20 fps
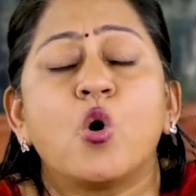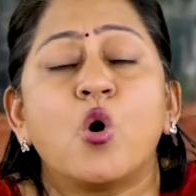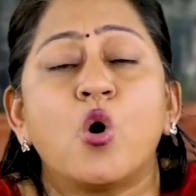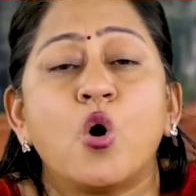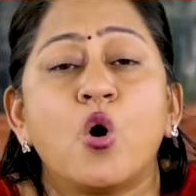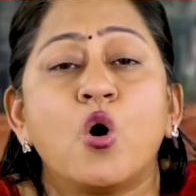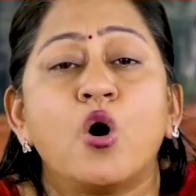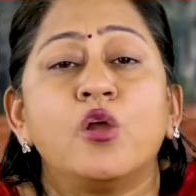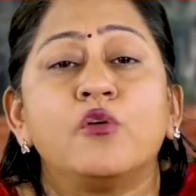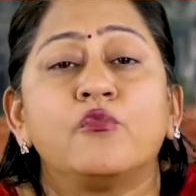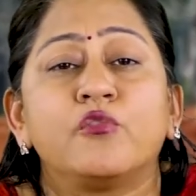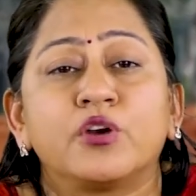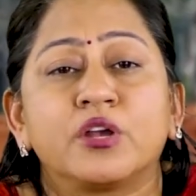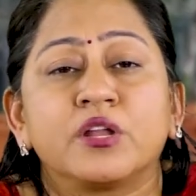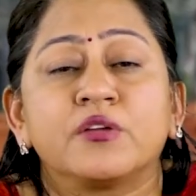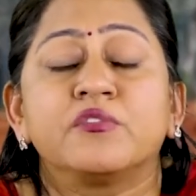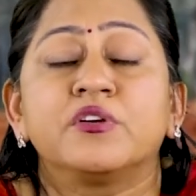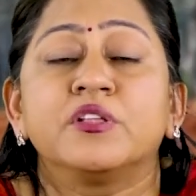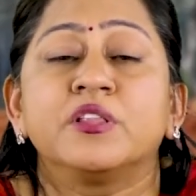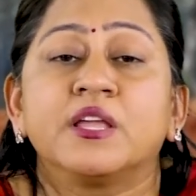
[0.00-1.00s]
all
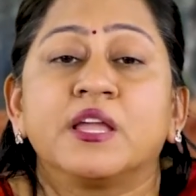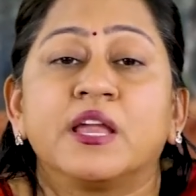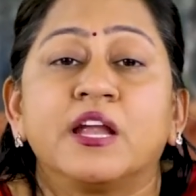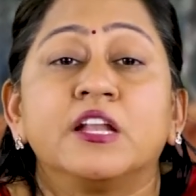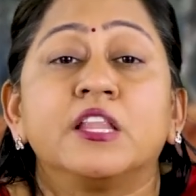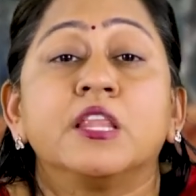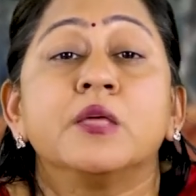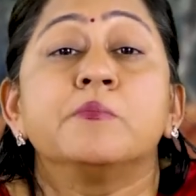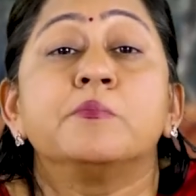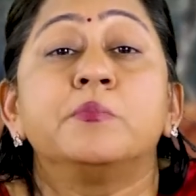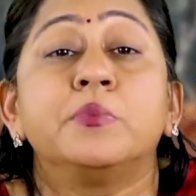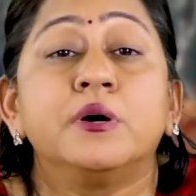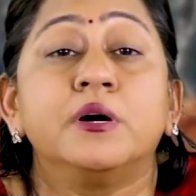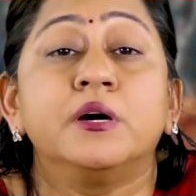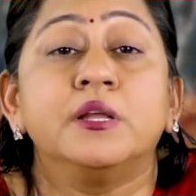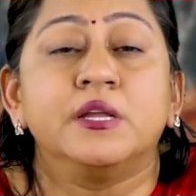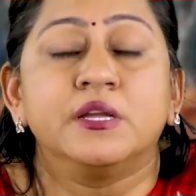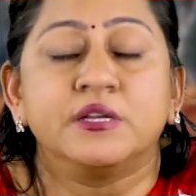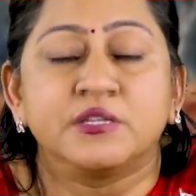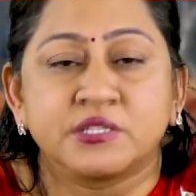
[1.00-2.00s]
whatever they get, they
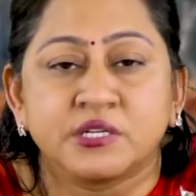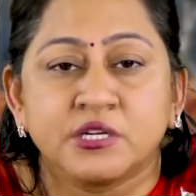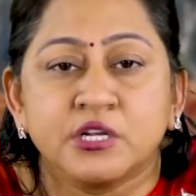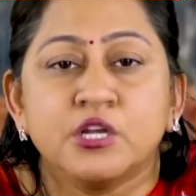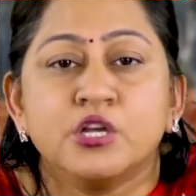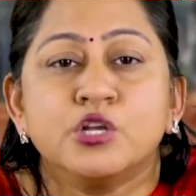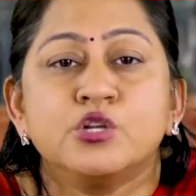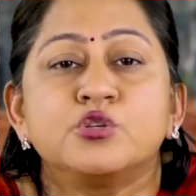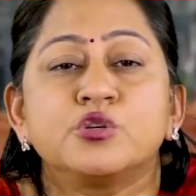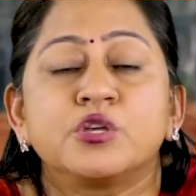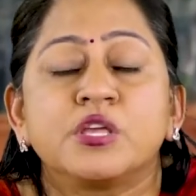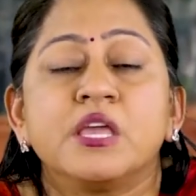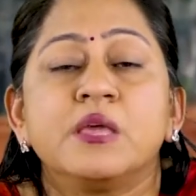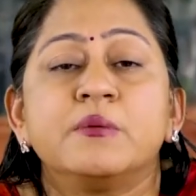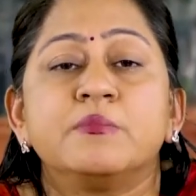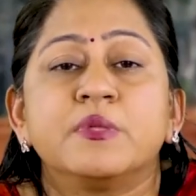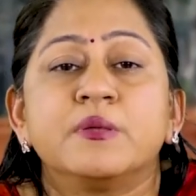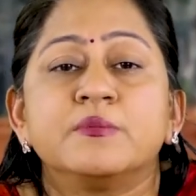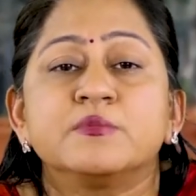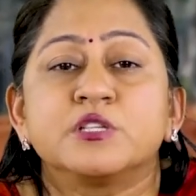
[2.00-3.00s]
burn it to
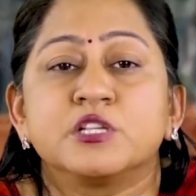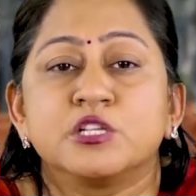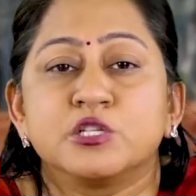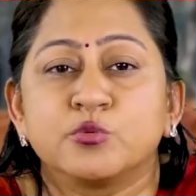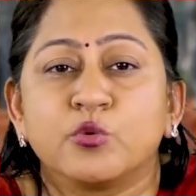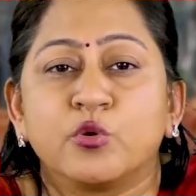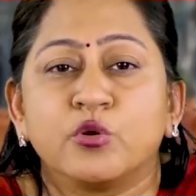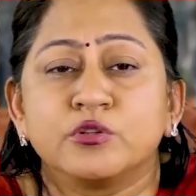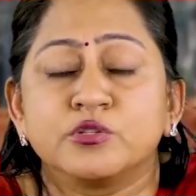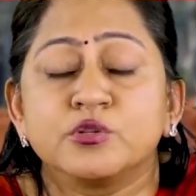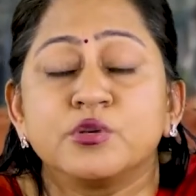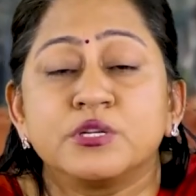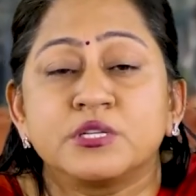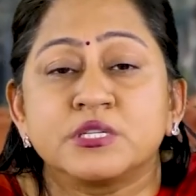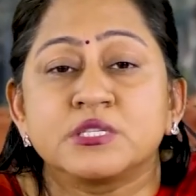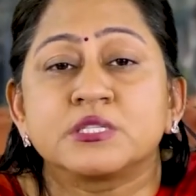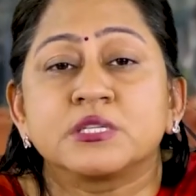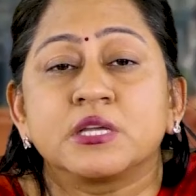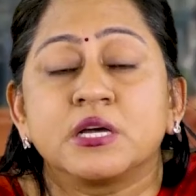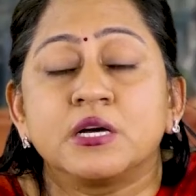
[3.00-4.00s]
keep themselves warm. So it
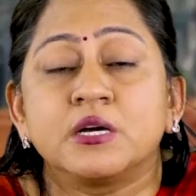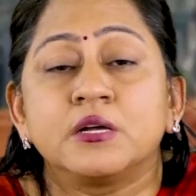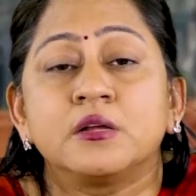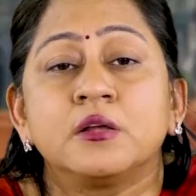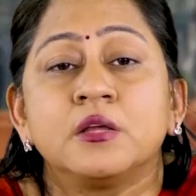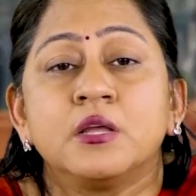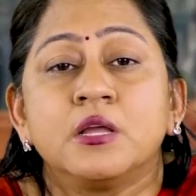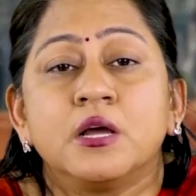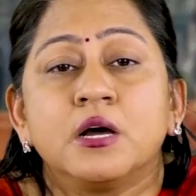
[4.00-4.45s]
is a